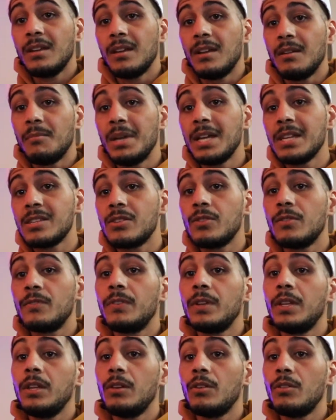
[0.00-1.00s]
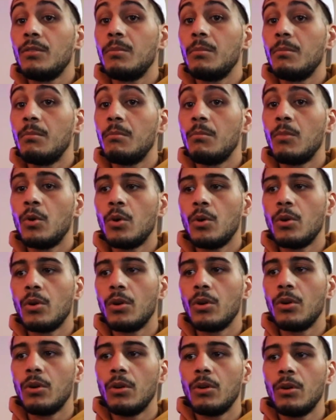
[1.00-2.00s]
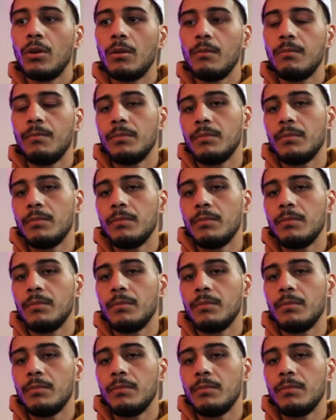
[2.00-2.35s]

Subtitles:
It makes your video more